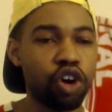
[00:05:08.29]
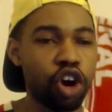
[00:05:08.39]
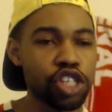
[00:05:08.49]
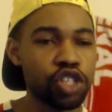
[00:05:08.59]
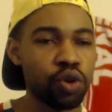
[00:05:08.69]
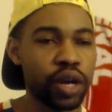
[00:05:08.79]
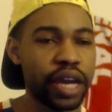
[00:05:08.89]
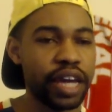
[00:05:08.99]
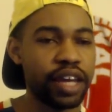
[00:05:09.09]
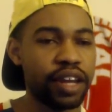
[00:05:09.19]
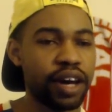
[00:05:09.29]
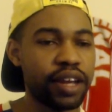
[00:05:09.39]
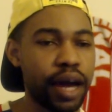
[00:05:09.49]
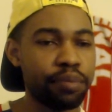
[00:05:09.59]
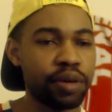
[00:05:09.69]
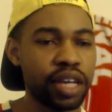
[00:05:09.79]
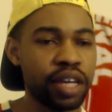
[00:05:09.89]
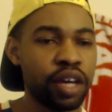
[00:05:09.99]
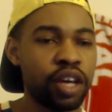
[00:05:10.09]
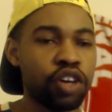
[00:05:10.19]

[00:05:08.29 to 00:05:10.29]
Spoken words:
Arsenal and Napoli,